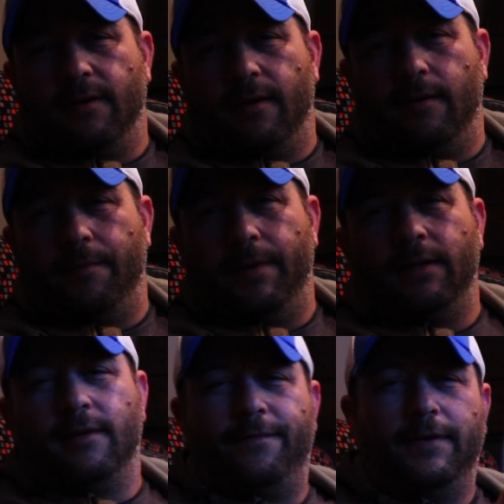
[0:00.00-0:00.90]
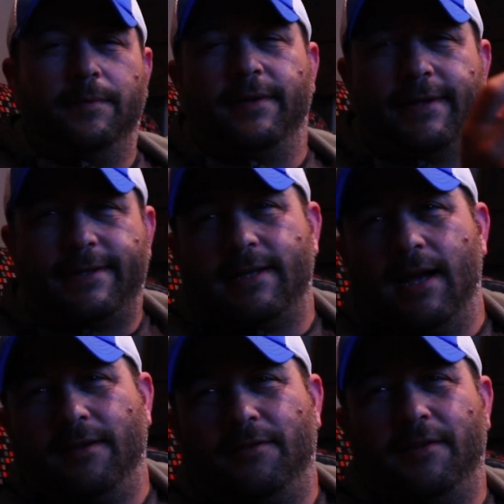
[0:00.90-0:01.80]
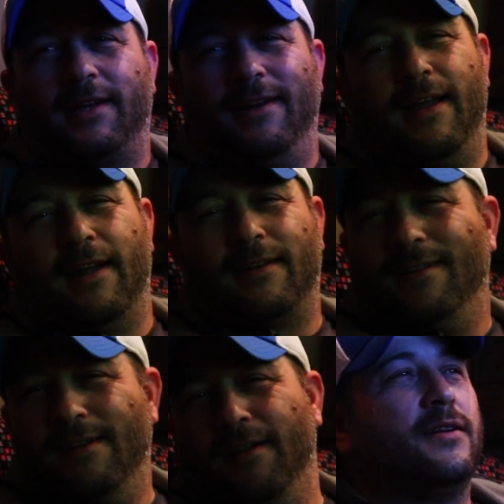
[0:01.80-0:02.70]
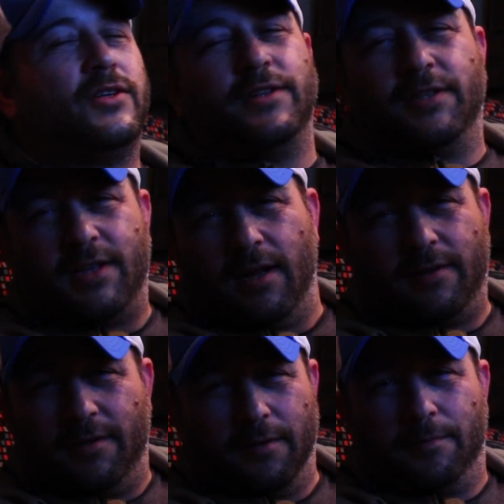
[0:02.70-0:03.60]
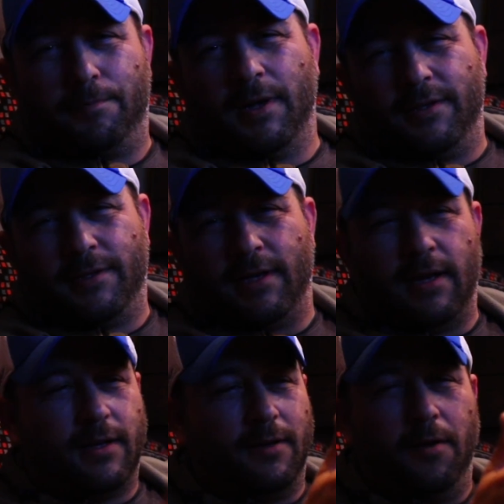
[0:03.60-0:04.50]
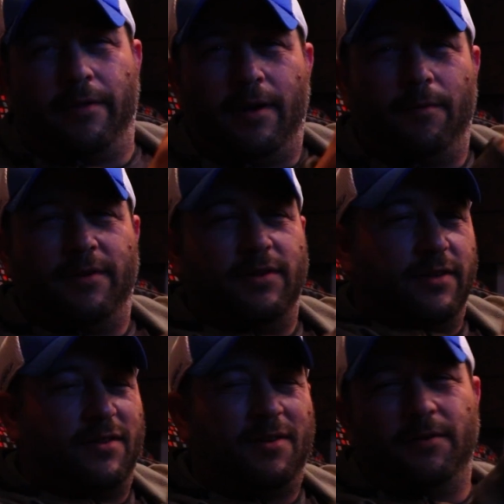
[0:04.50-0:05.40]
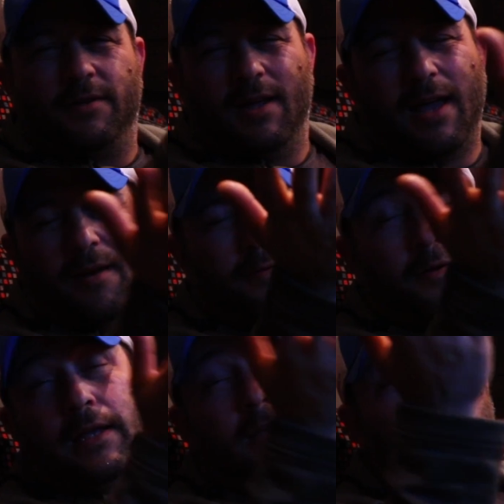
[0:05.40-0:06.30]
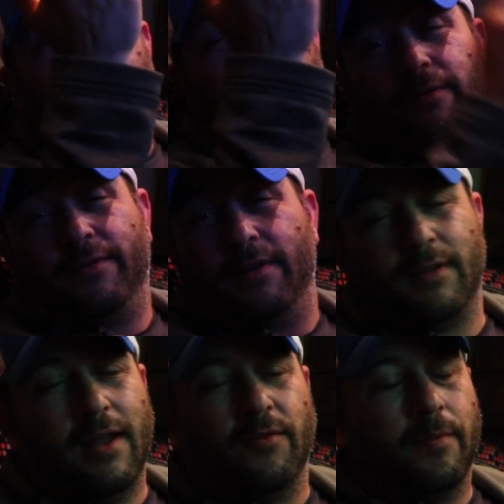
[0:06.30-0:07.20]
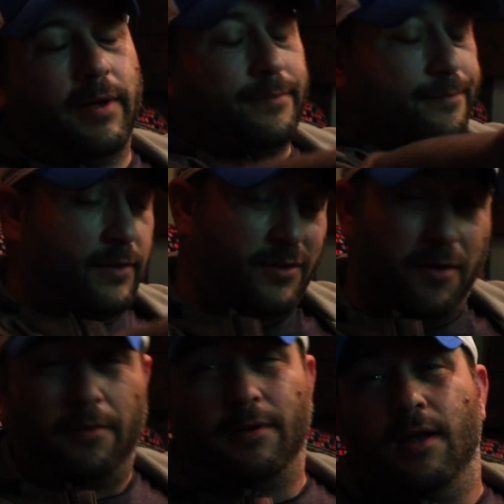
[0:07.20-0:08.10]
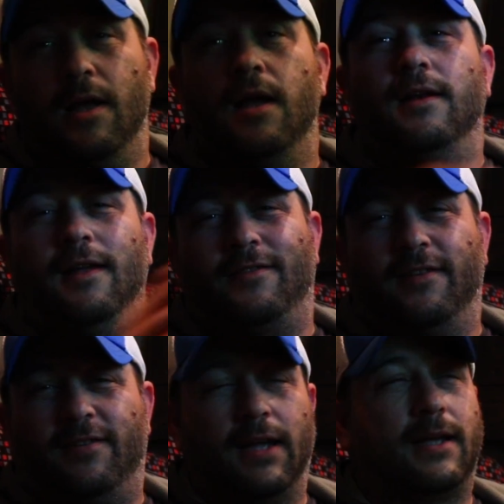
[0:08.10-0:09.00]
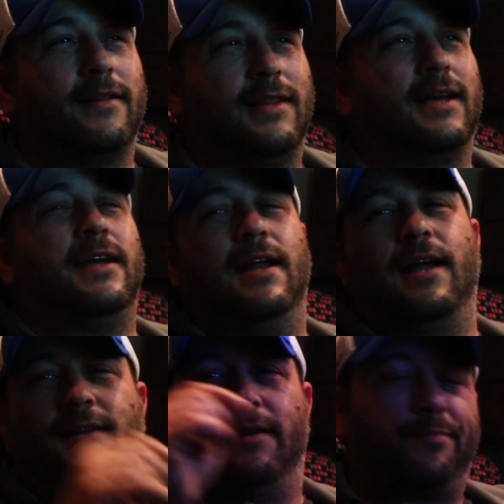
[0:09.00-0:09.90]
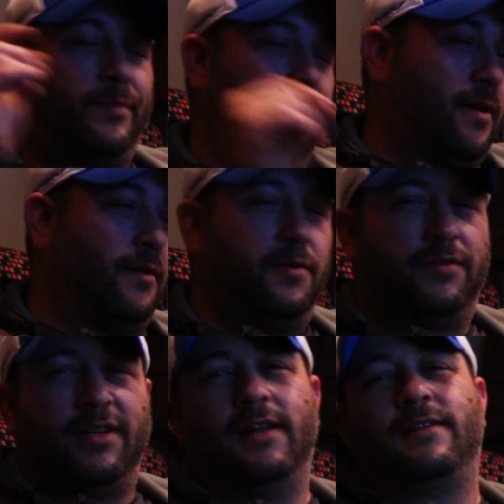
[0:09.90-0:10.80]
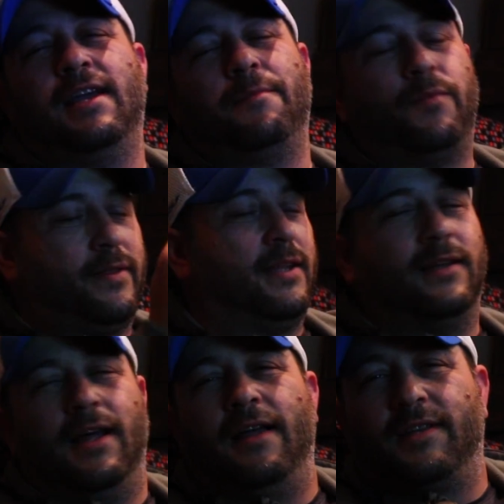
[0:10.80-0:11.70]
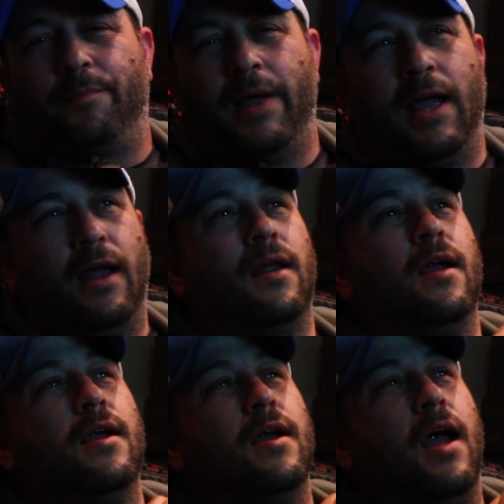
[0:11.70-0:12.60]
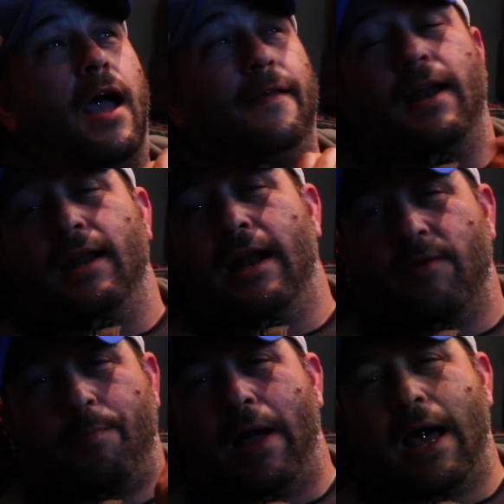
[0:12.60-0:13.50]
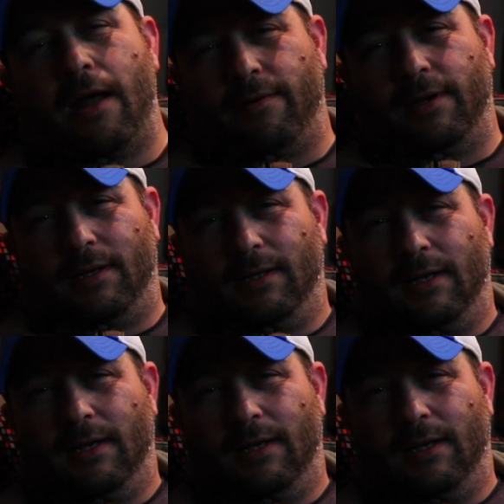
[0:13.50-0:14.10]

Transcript: You know what I mean? Female and the stud, so they connect. She's a stud too. You had to know that it wasn't just two. I don't know. It could be two. Never mind. So, needless to say, got that connected. Little two-sided tape. Went the elastic band, and then I didn't have a battery.